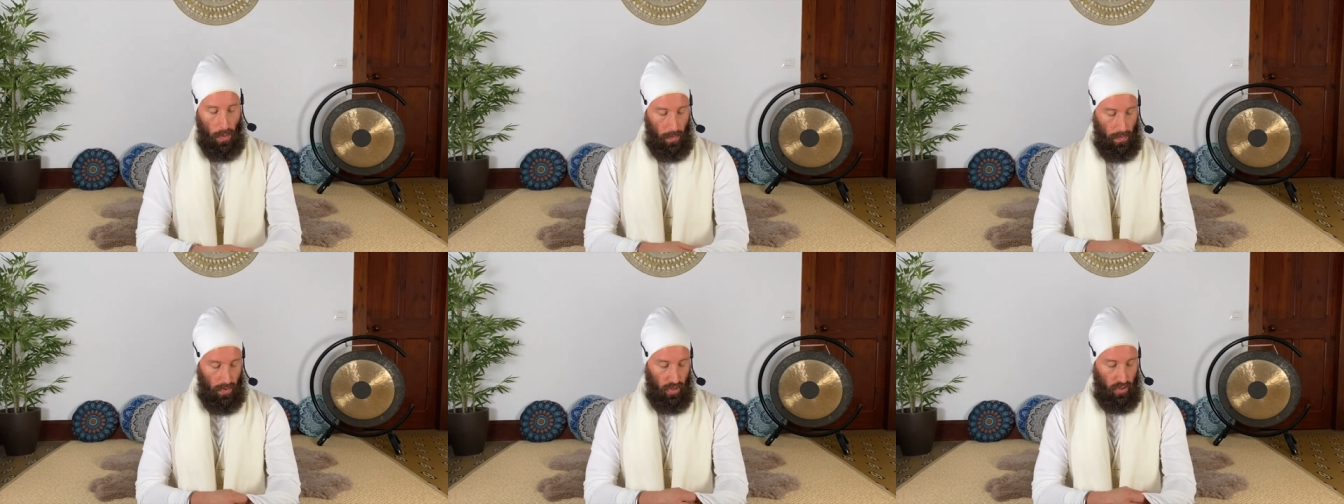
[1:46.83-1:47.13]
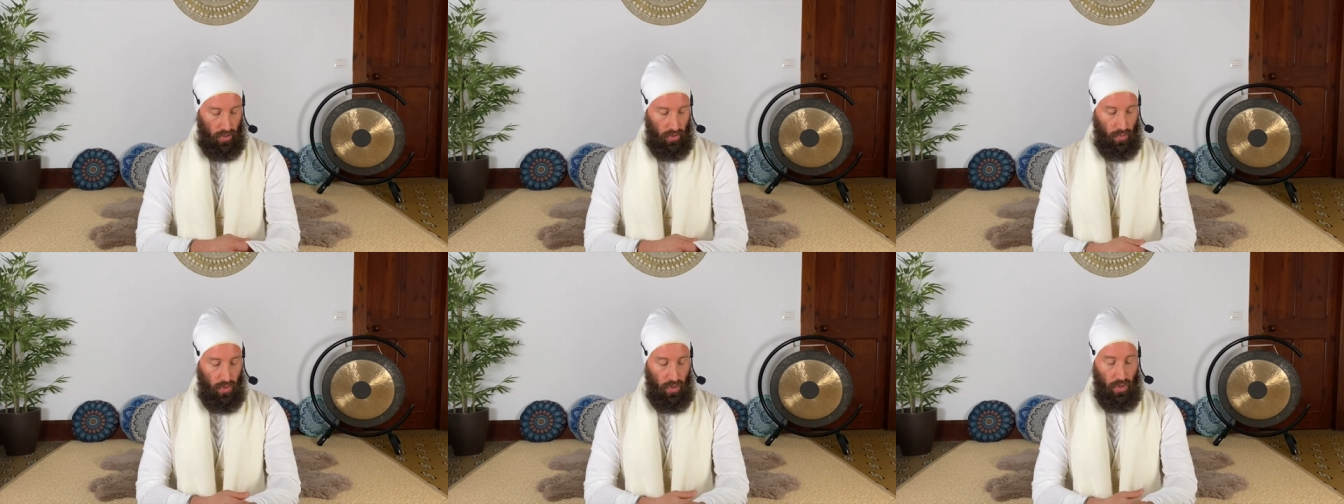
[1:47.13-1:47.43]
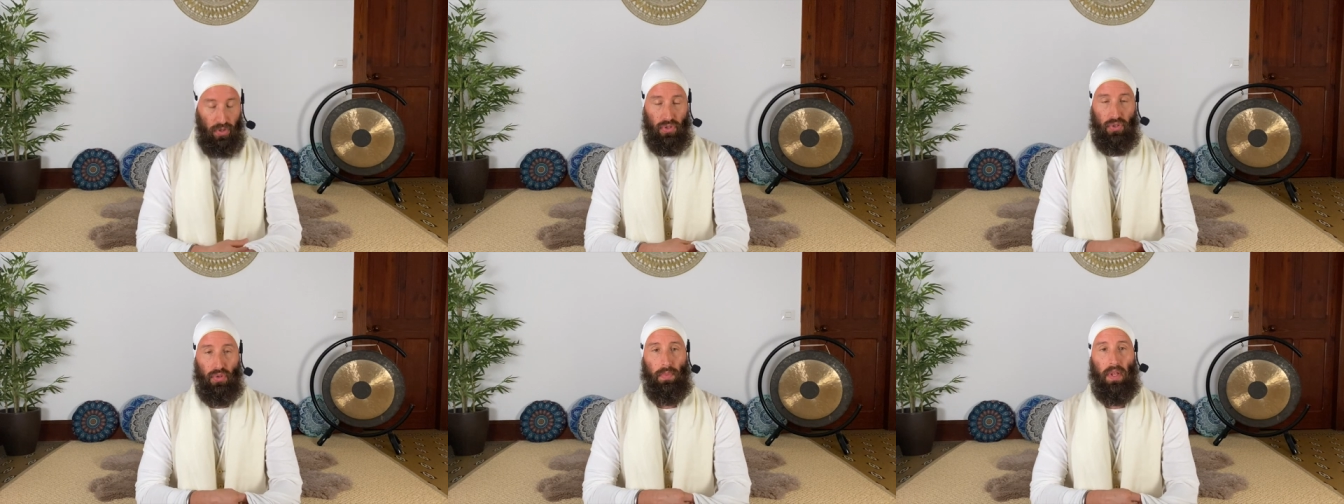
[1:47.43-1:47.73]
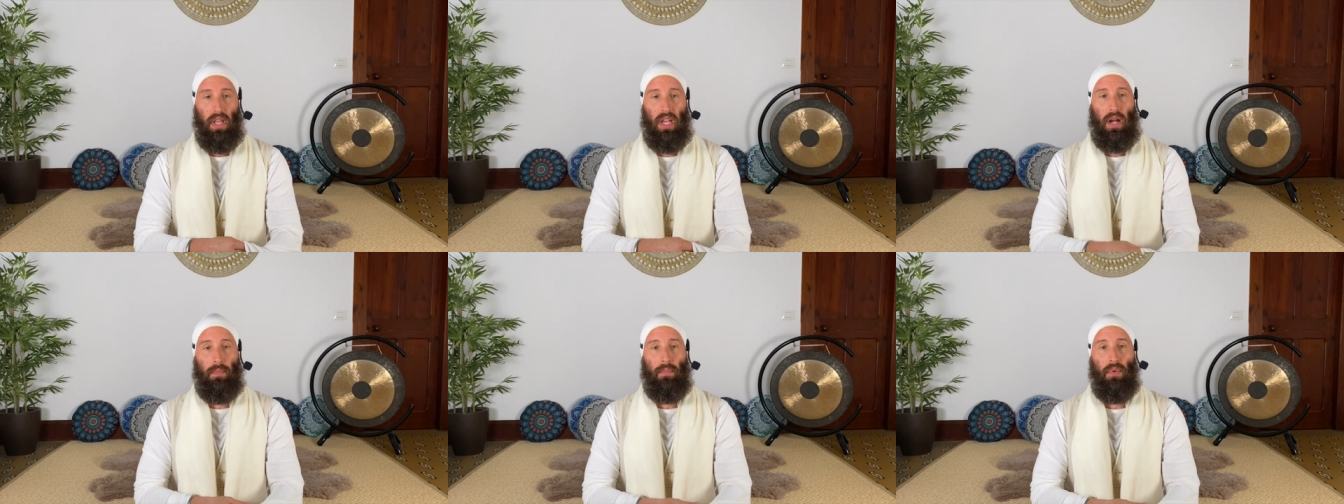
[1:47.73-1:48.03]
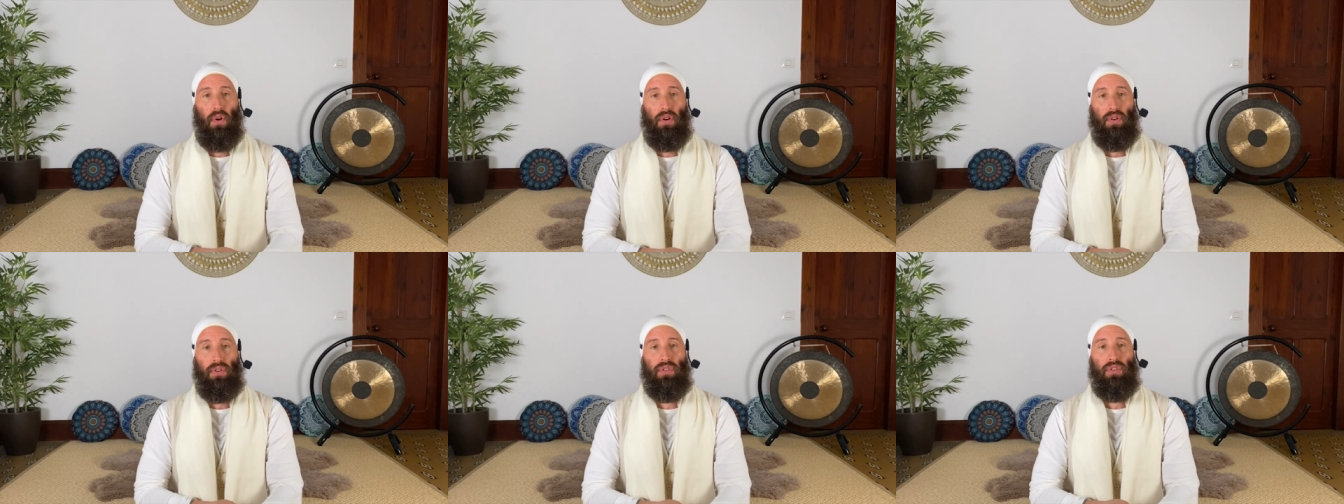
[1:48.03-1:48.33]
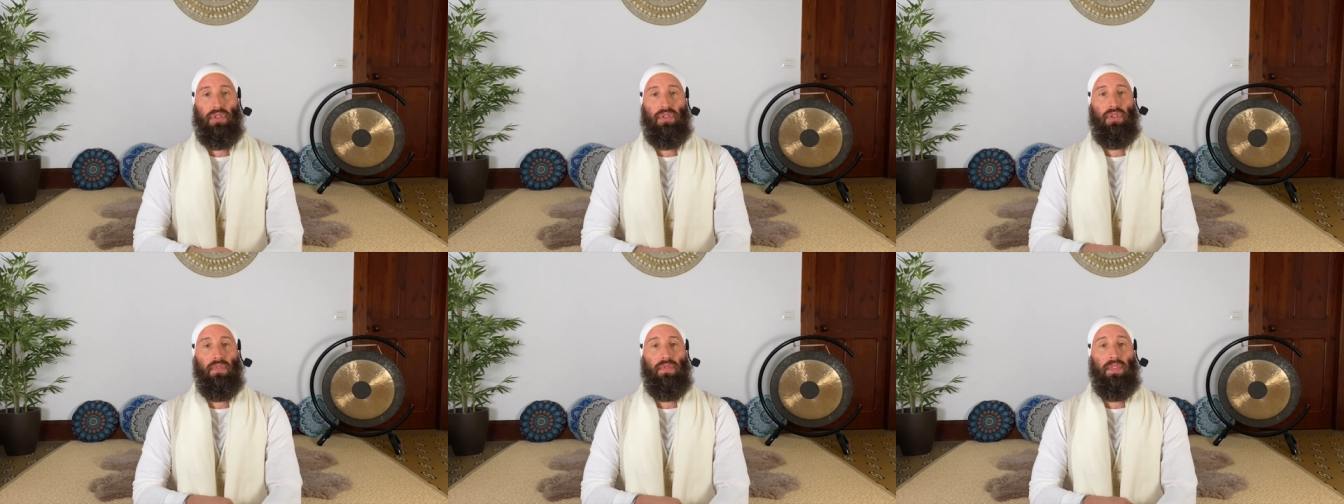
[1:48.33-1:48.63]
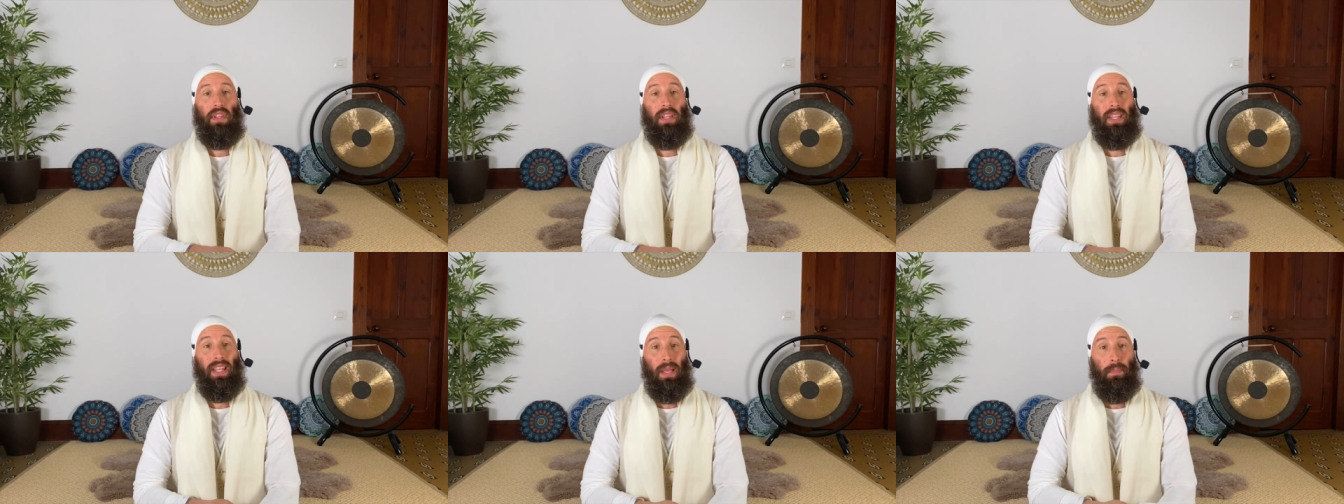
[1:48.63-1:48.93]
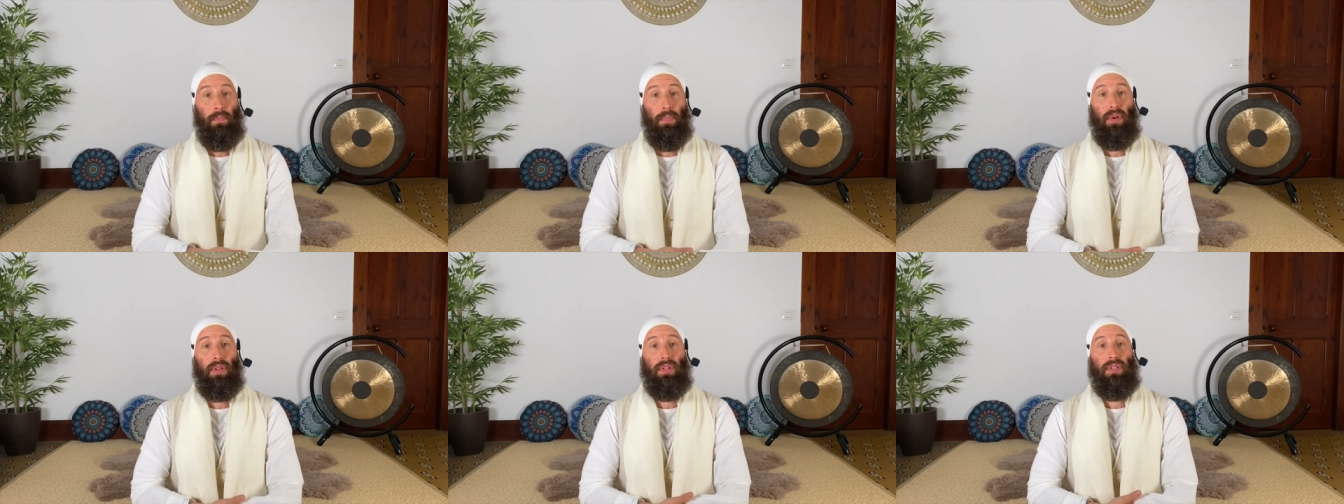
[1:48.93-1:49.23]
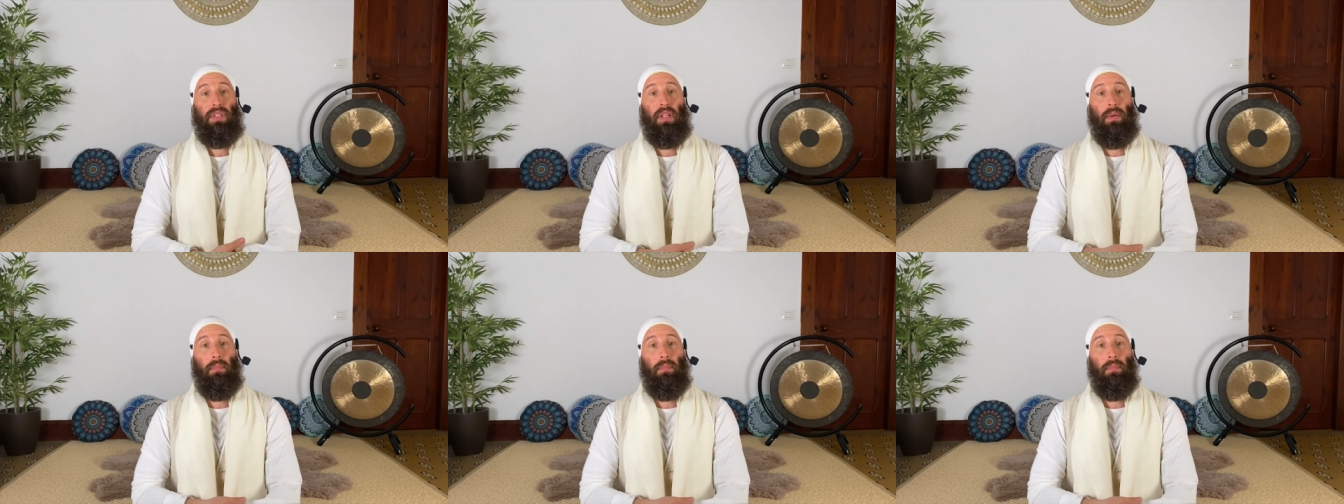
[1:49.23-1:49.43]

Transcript: because we also become conscious of the deepest